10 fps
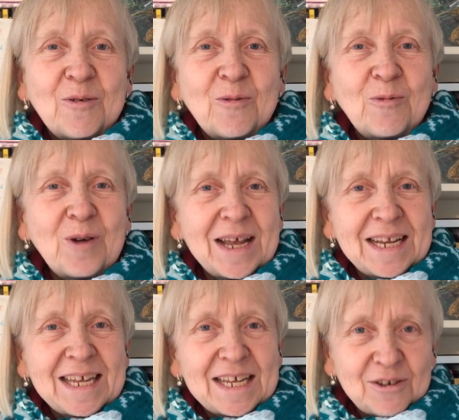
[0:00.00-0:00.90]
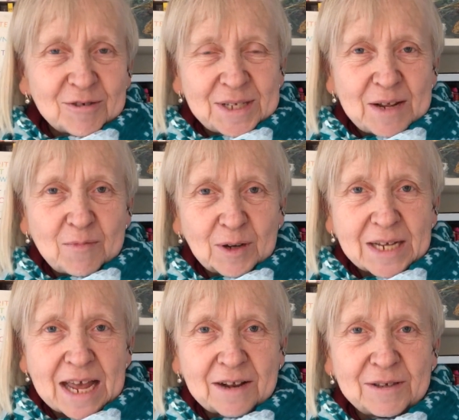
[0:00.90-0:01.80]
What interesting book
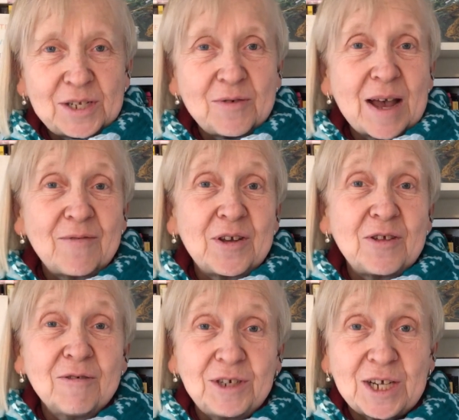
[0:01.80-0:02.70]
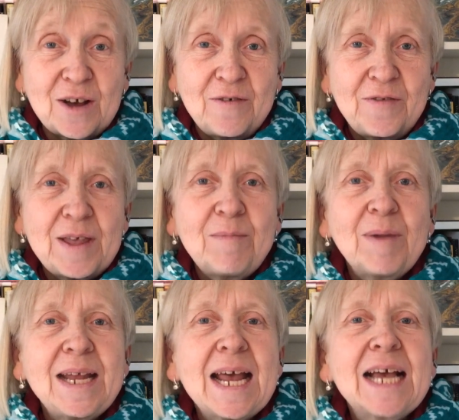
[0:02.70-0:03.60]
titles do you have on your shelf that
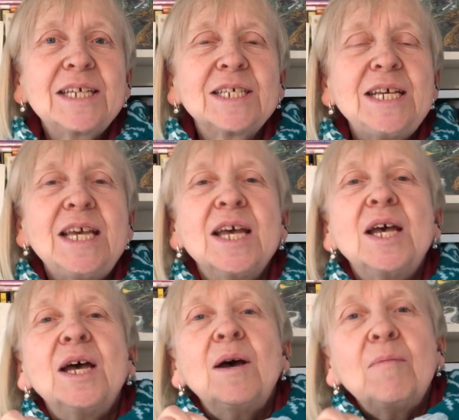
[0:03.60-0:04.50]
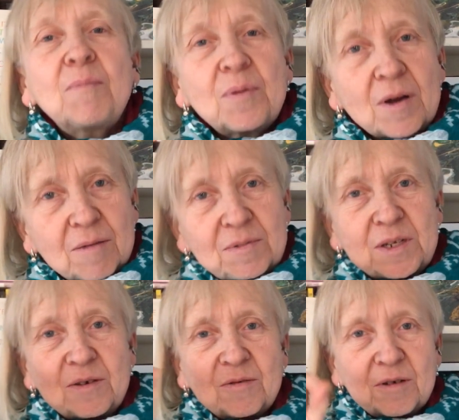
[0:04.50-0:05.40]
might actually
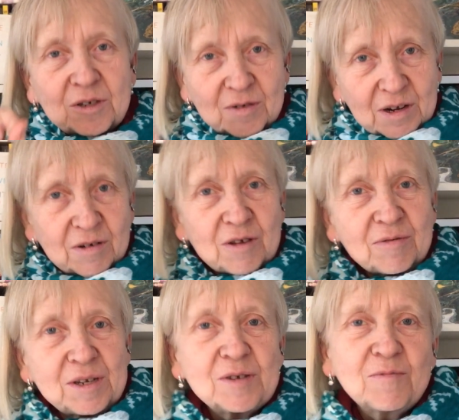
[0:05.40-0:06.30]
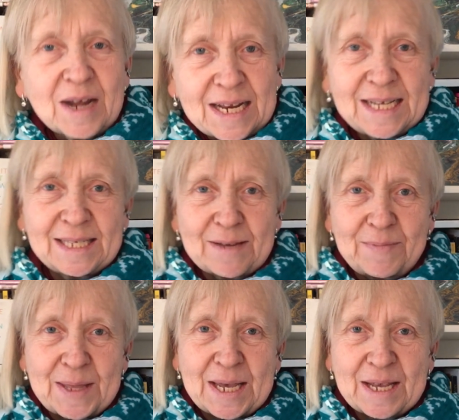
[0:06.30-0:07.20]
prompt you or trigger you into writing
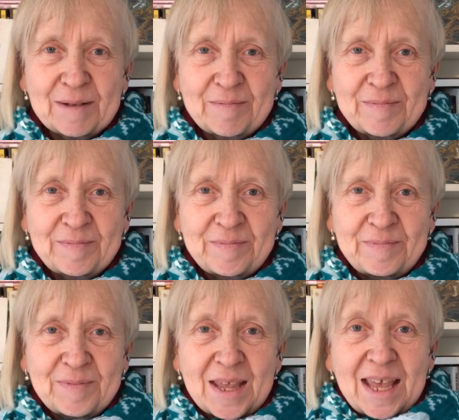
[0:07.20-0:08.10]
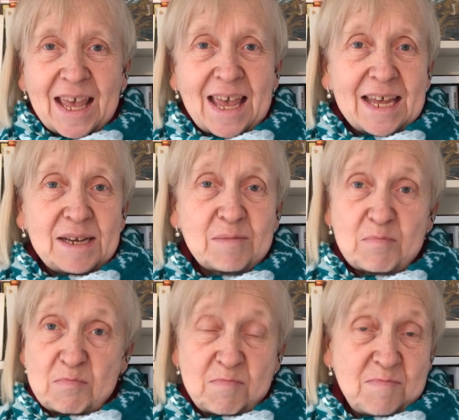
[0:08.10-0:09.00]
something? and
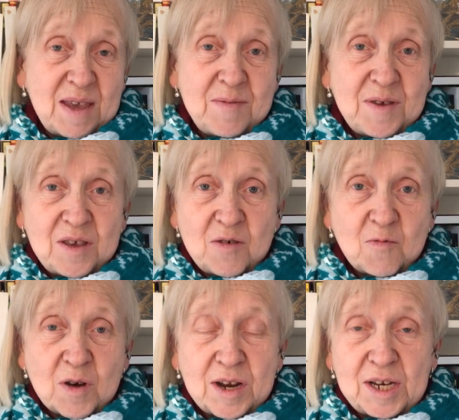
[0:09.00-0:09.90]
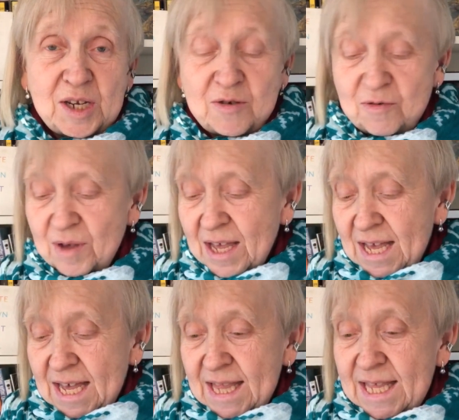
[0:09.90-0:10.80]
maybe you want to do
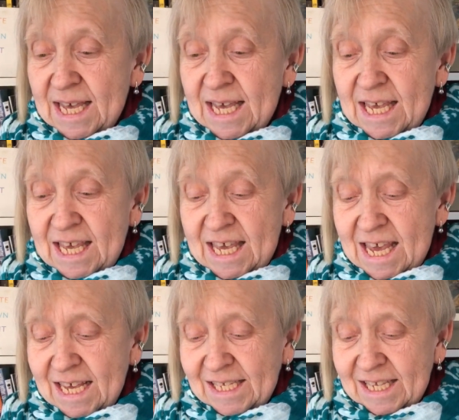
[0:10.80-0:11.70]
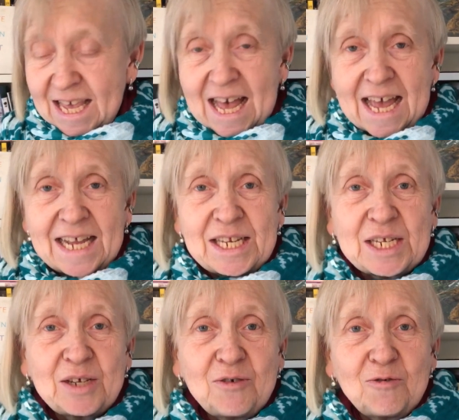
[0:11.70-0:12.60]
the Geek's Guide
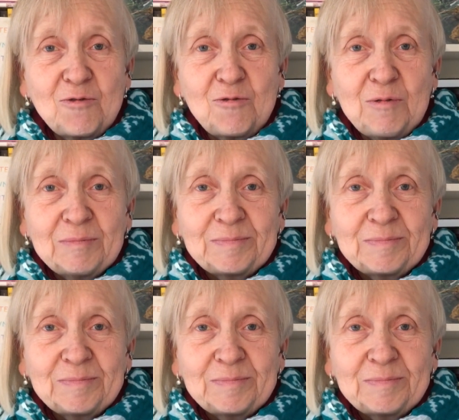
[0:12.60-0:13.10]
to,